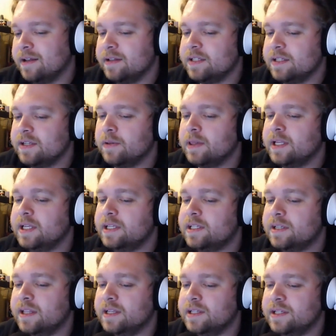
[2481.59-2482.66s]
So at
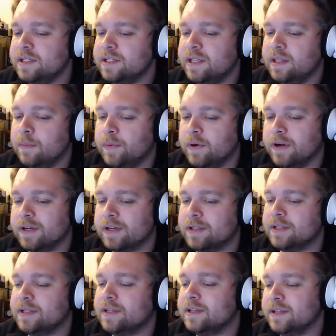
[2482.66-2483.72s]
least this is in the books.